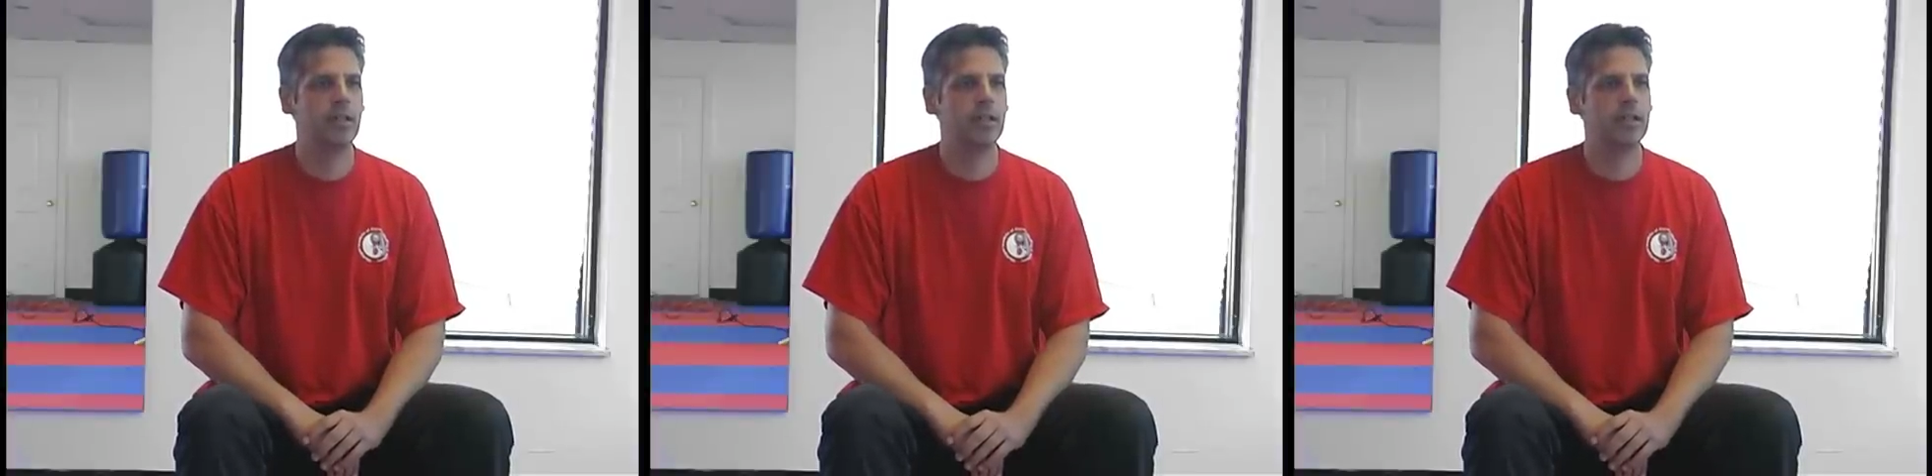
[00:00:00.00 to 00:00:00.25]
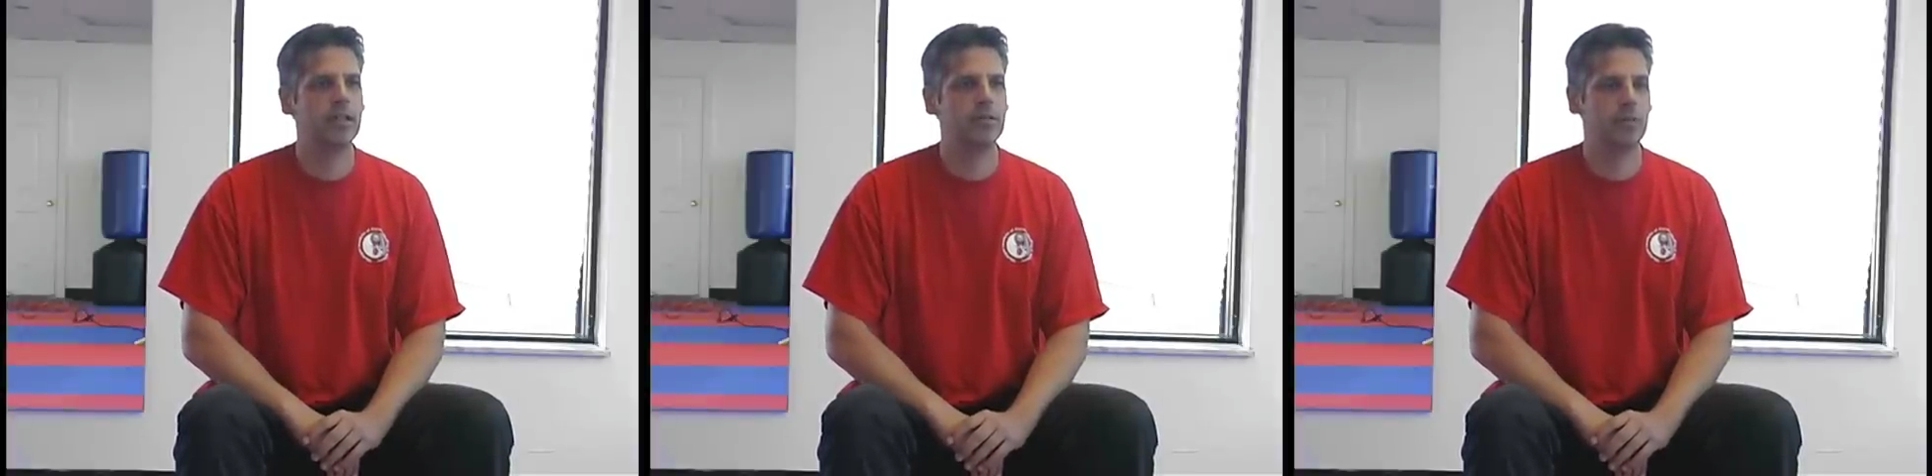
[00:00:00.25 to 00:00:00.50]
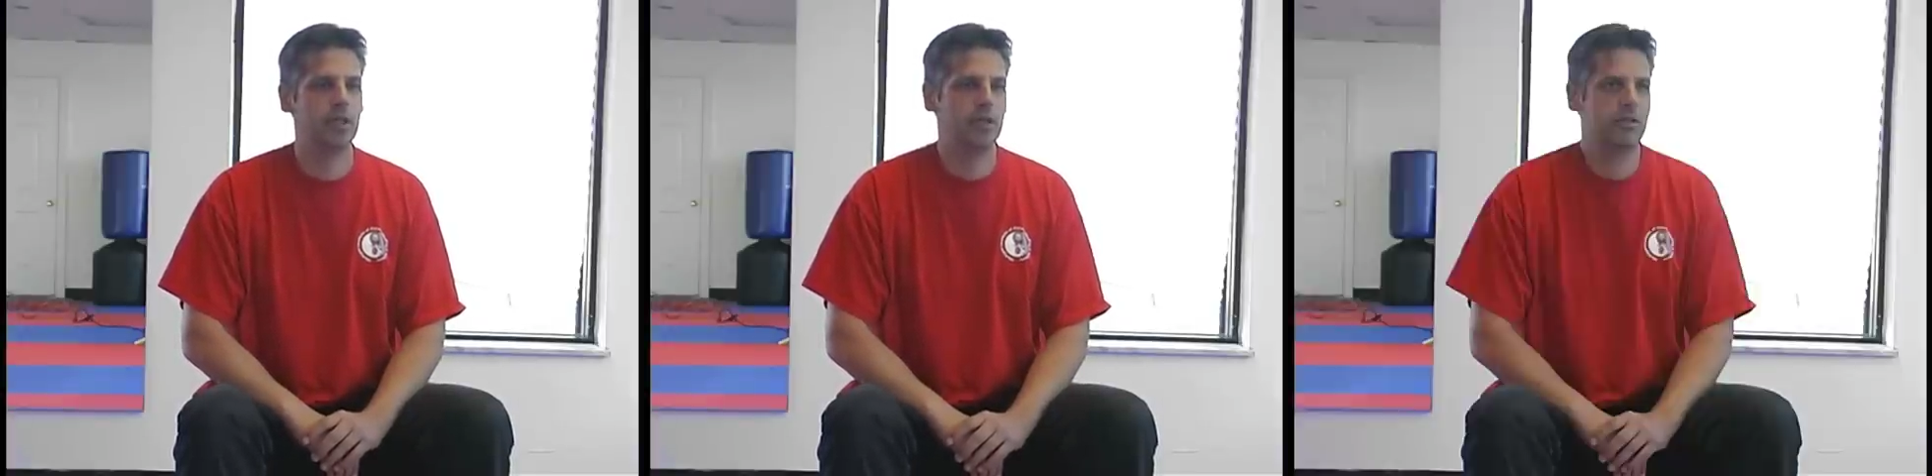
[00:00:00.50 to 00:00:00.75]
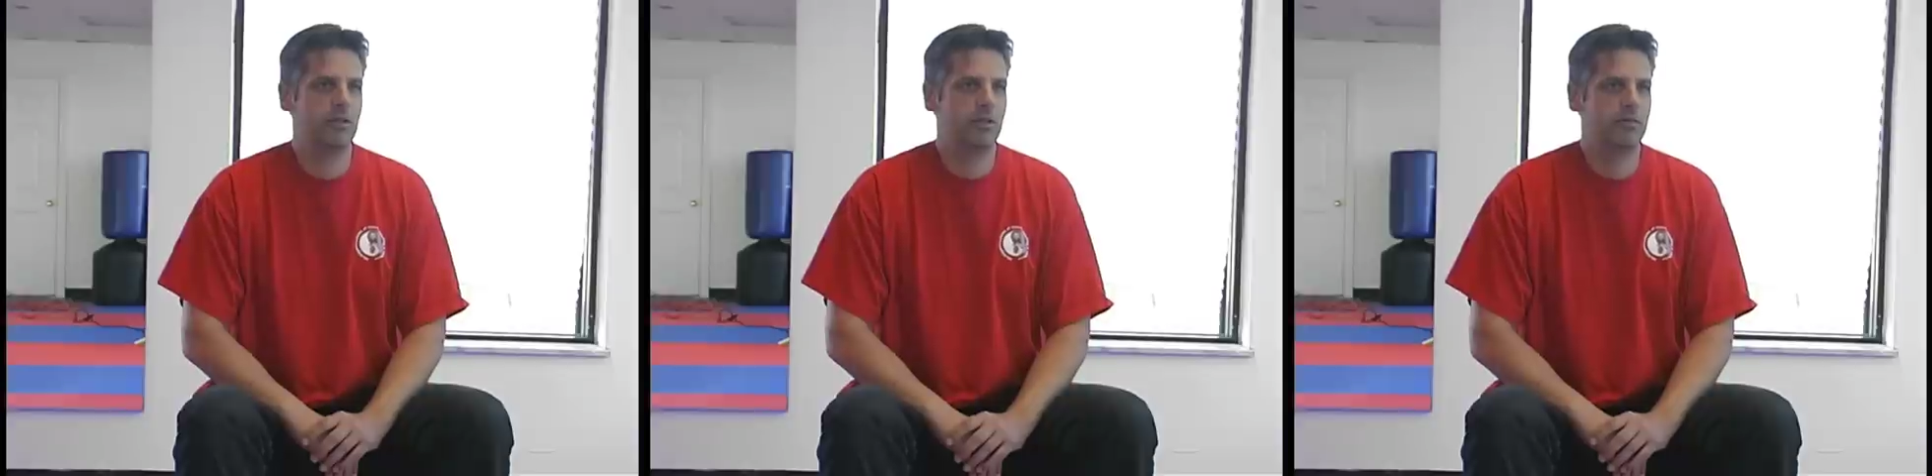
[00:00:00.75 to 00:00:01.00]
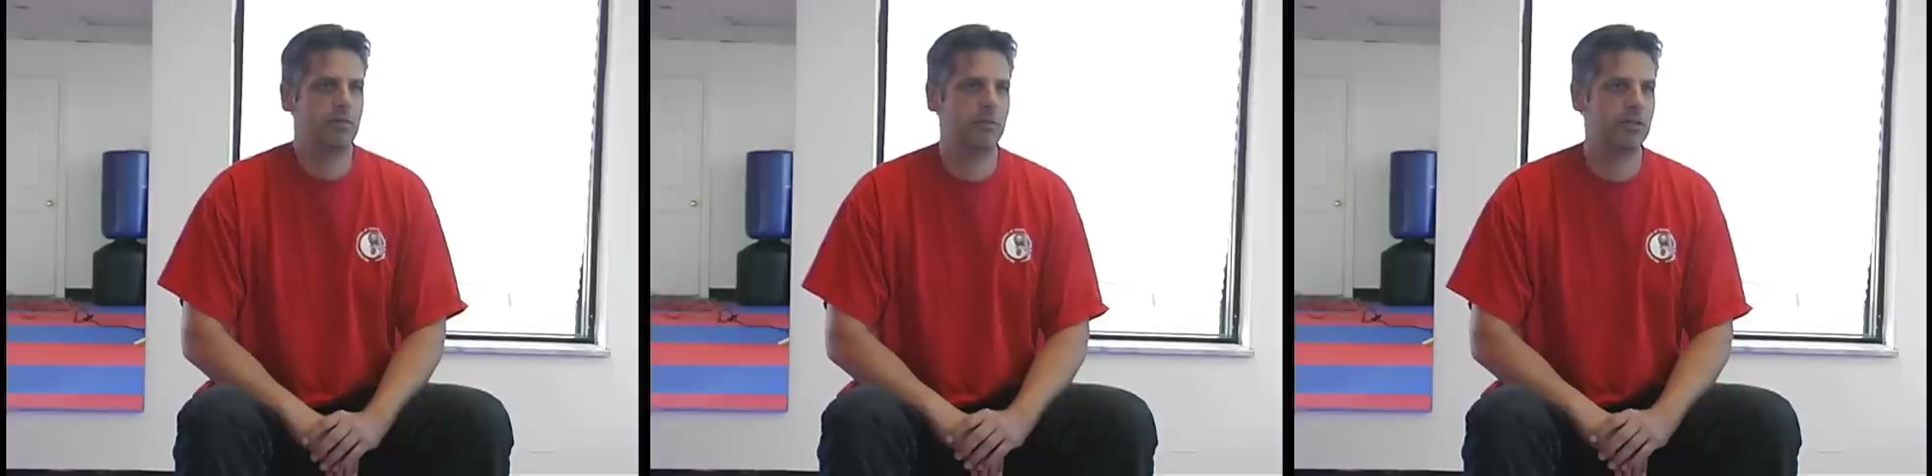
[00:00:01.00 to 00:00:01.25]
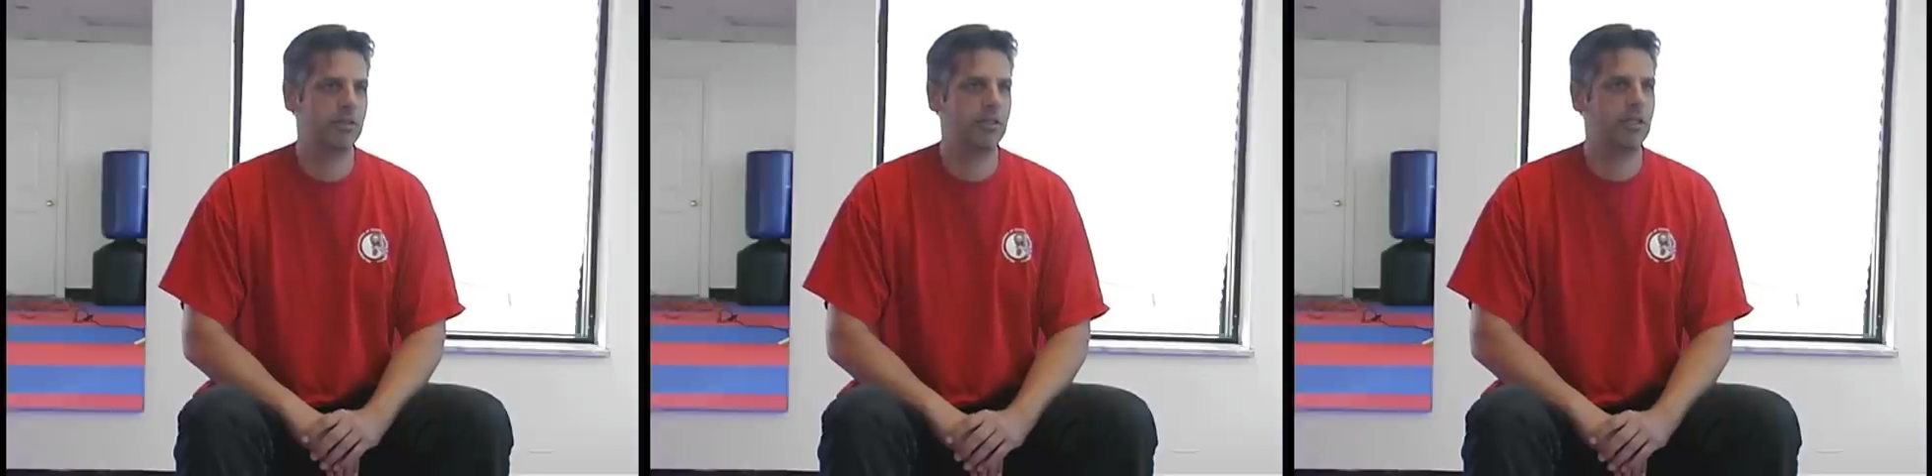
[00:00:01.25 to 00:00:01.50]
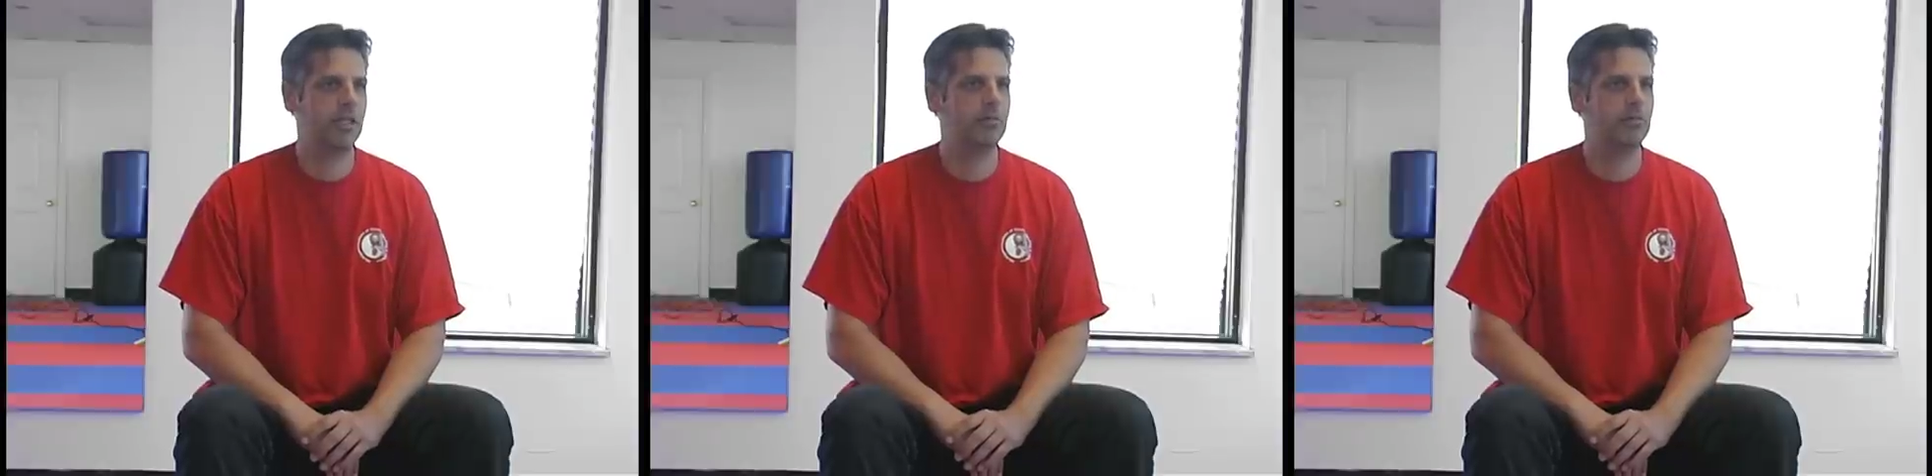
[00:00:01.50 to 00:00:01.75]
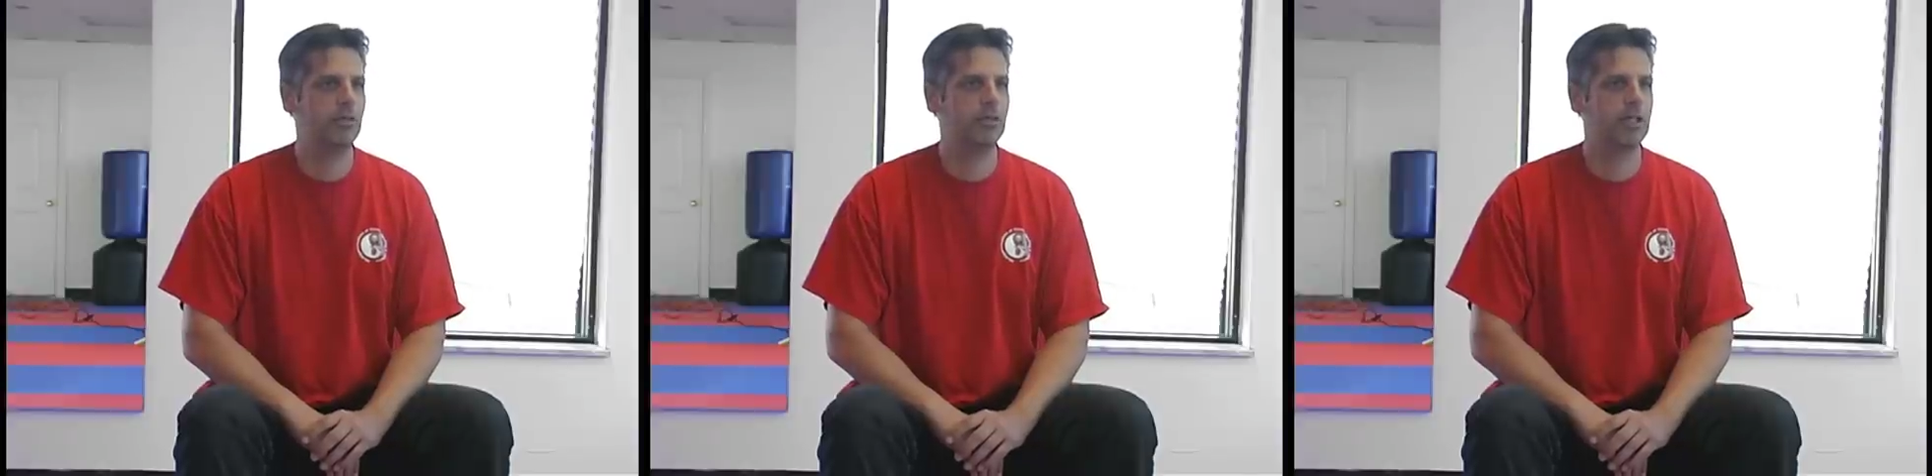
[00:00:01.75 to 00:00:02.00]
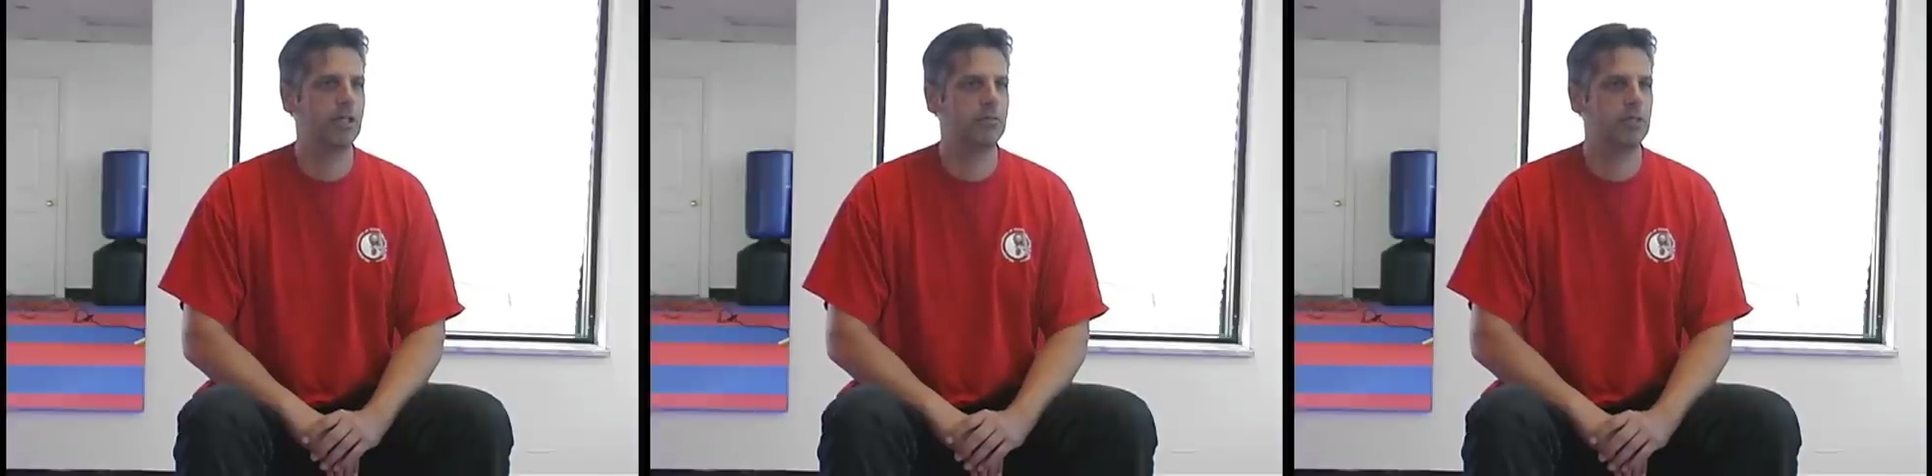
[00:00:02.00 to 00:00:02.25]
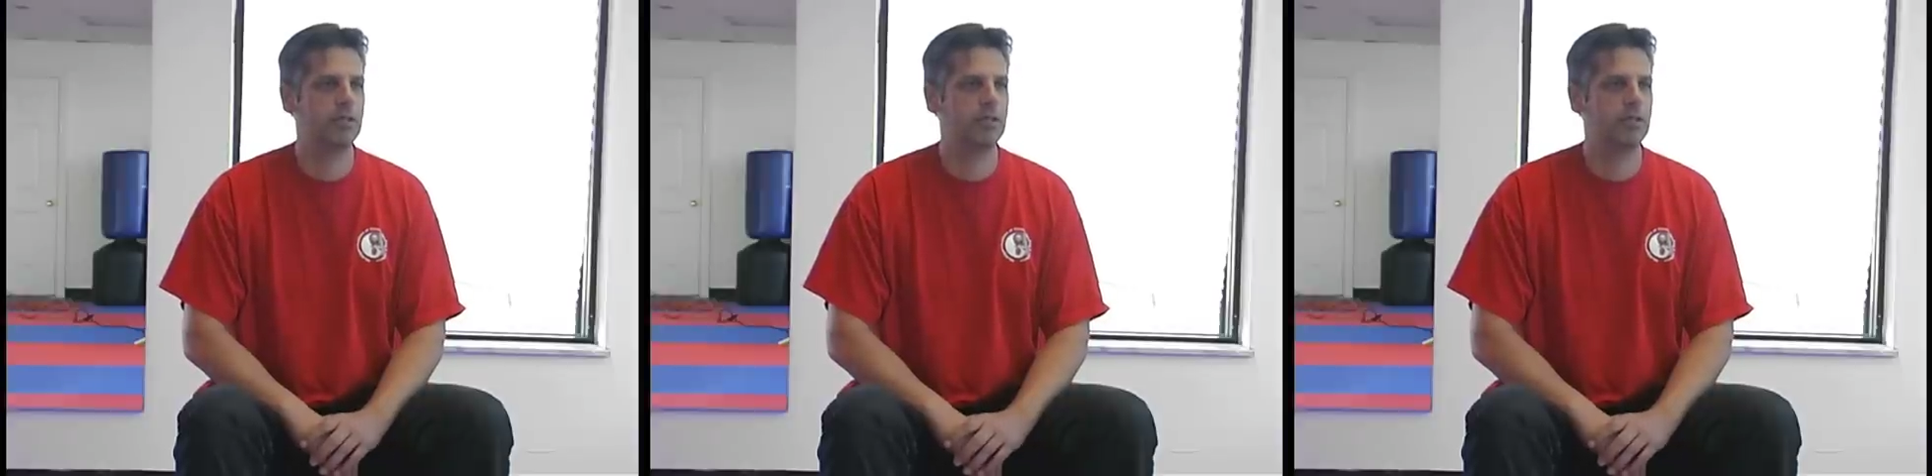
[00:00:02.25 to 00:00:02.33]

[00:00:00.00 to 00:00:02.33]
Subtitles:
So I'm just going to keep doing it.